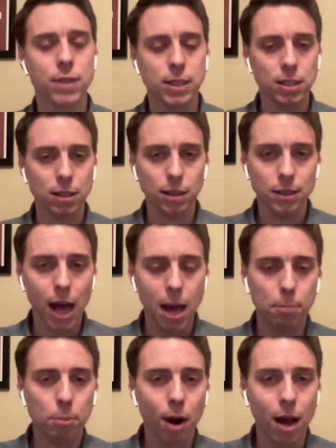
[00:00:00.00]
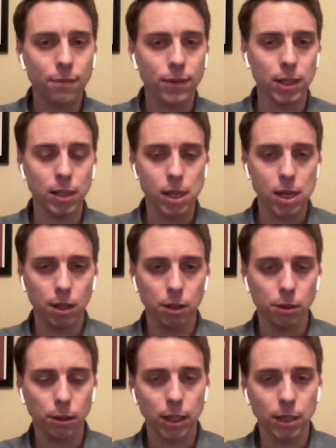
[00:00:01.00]
these nonprofit
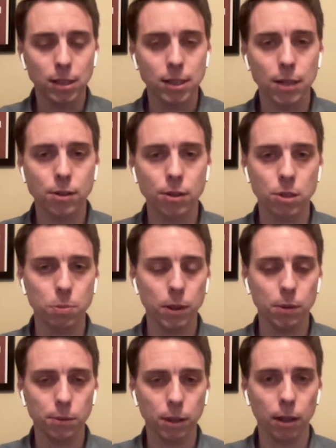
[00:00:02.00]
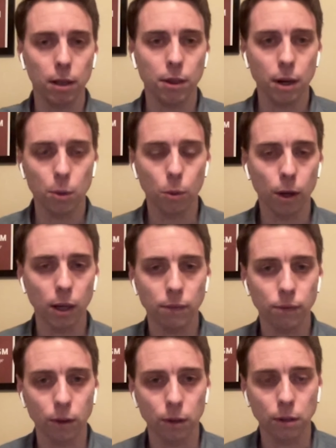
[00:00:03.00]
looking centers, but really they're working
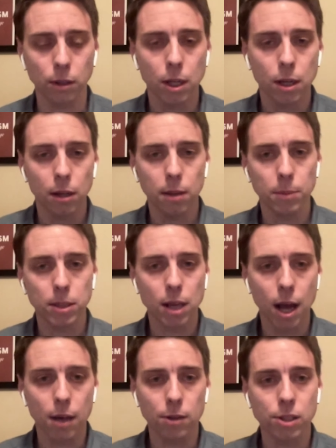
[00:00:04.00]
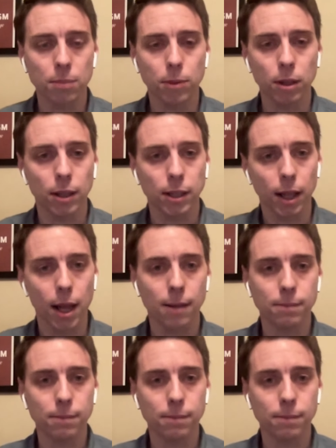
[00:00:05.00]
for the Mossad or something like that.